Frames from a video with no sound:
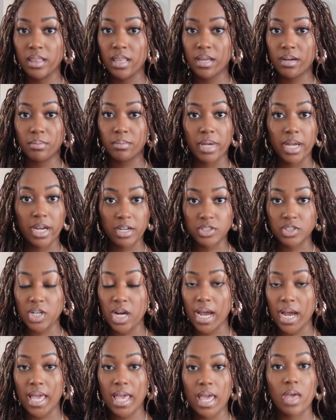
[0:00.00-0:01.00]
let them air
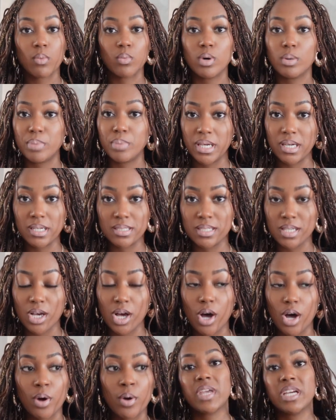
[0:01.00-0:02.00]
dry, and we'll be good to go.